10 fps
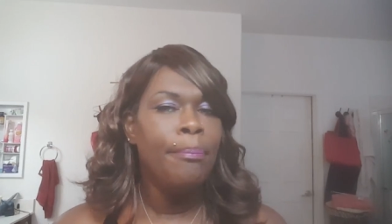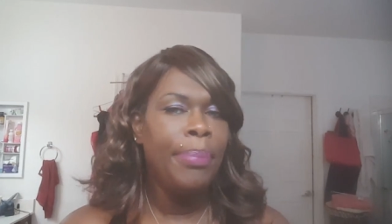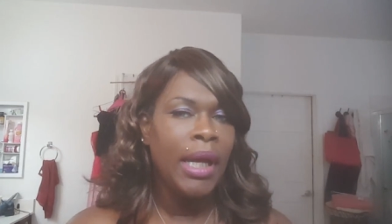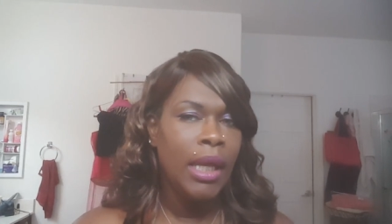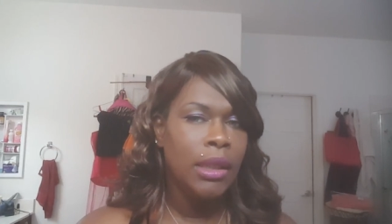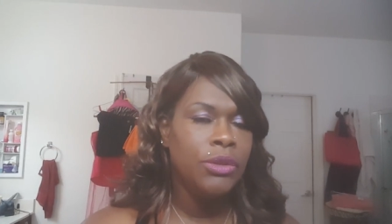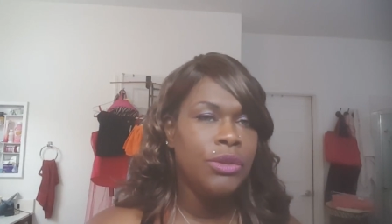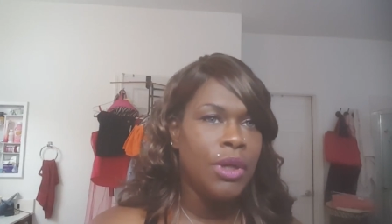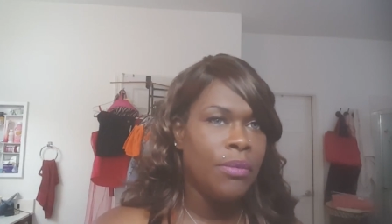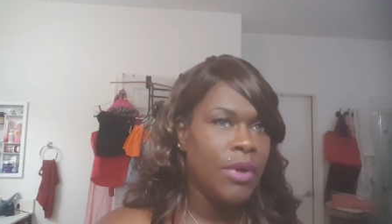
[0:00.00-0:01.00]
But
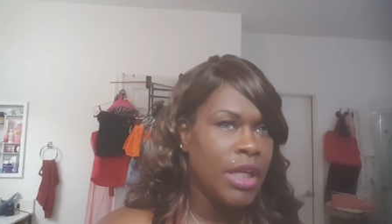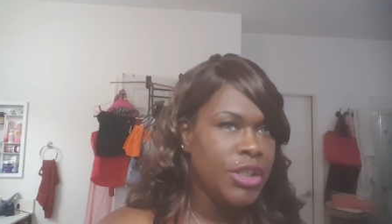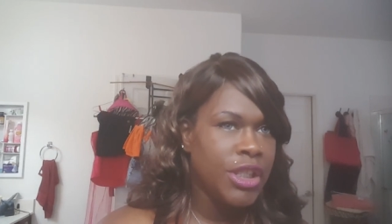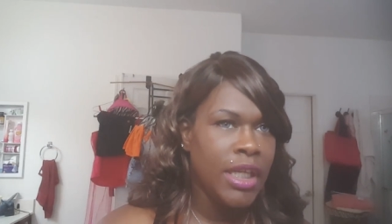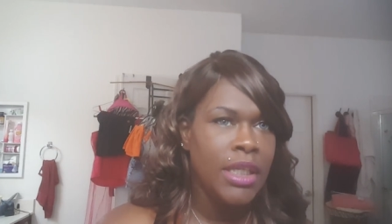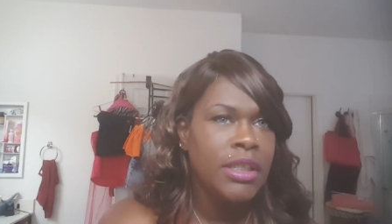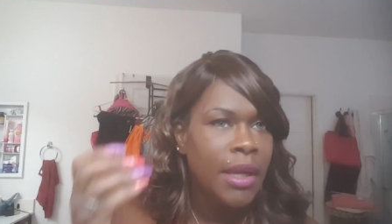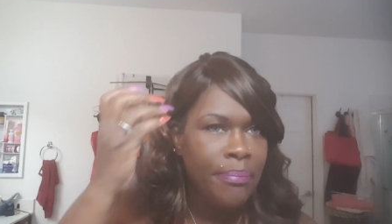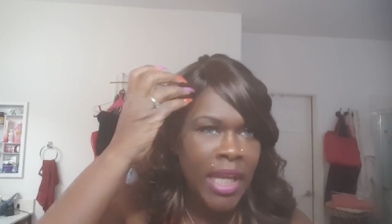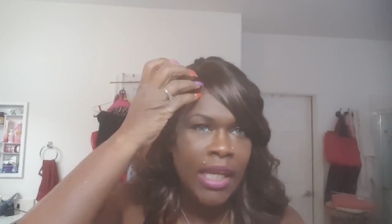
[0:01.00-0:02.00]
you know what? She,
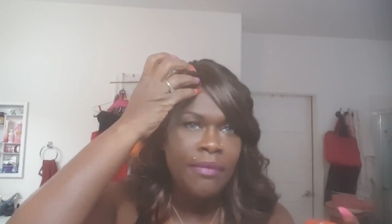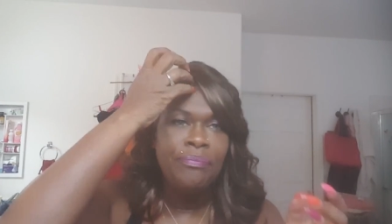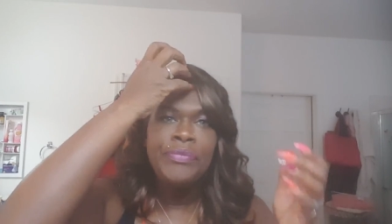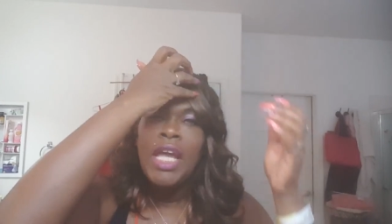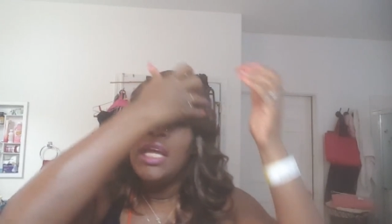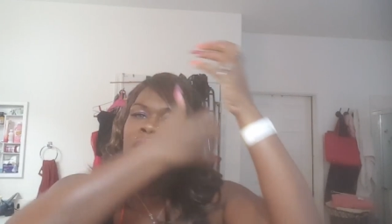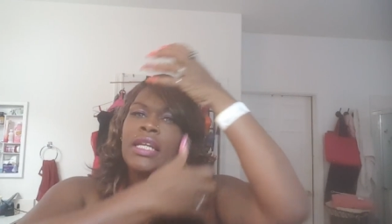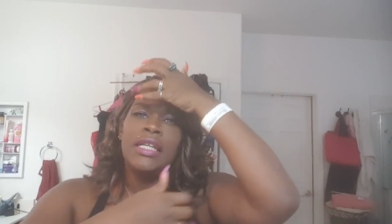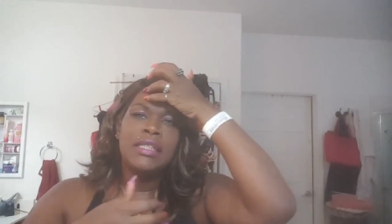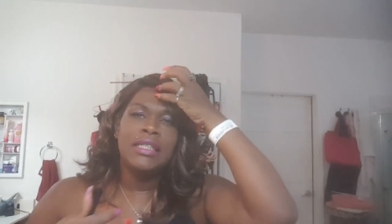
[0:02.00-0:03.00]
to me,
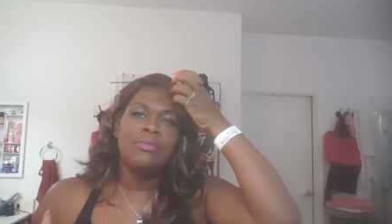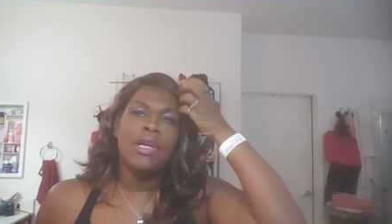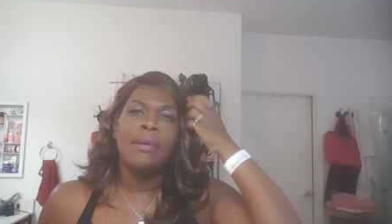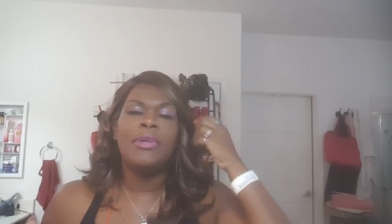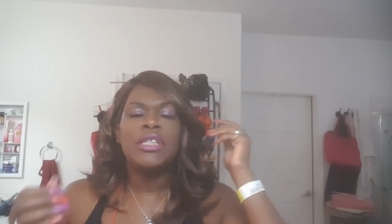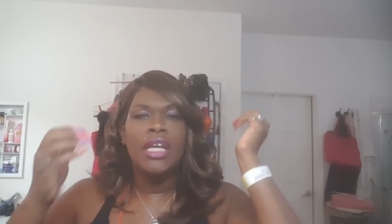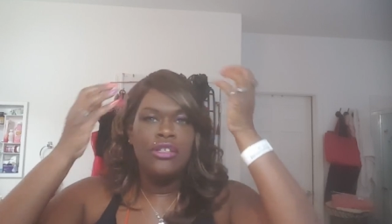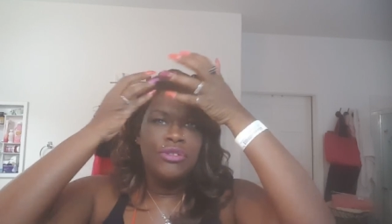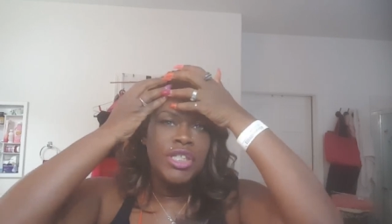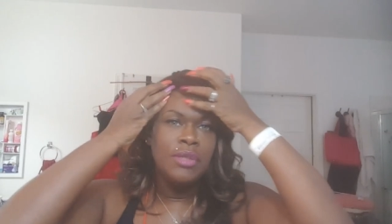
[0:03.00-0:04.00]
now this is what I'm going to tell
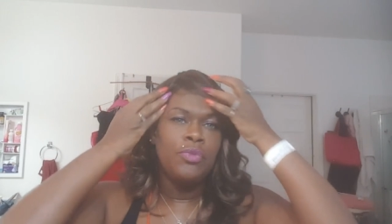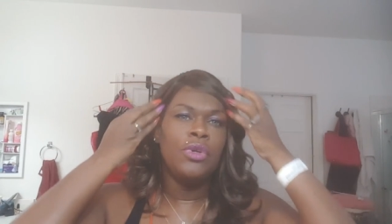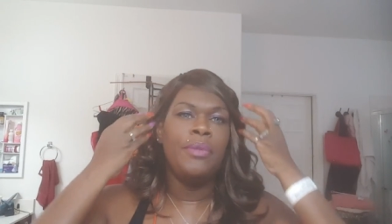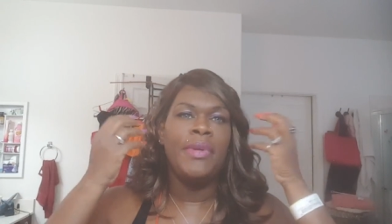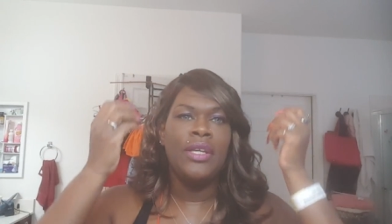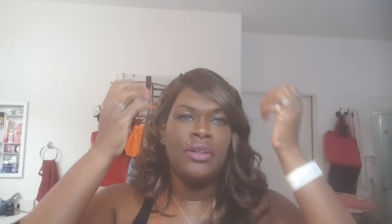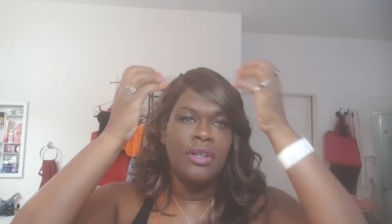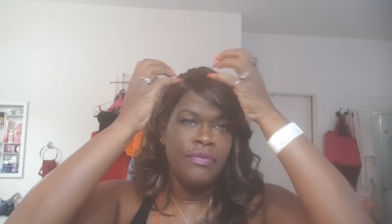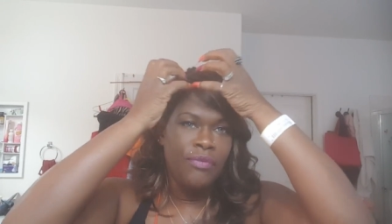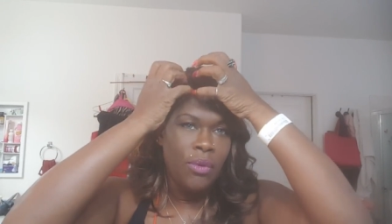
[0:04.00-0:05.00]
you she would be
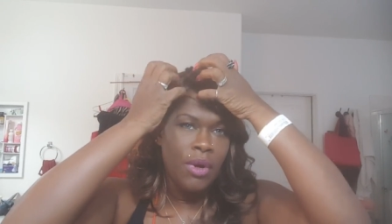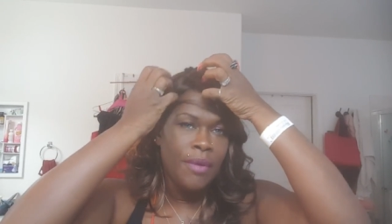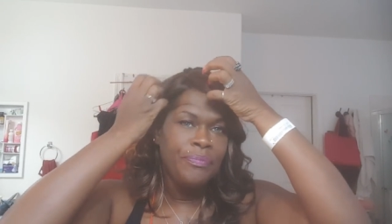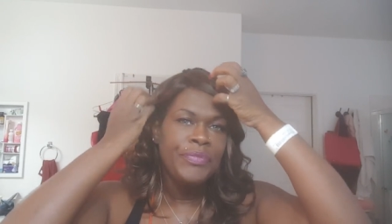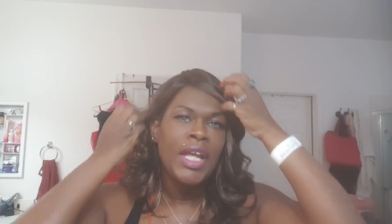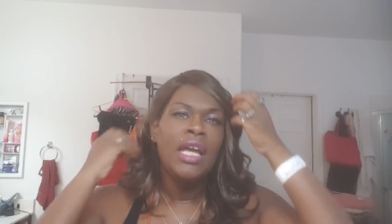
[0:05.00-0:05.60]
good for.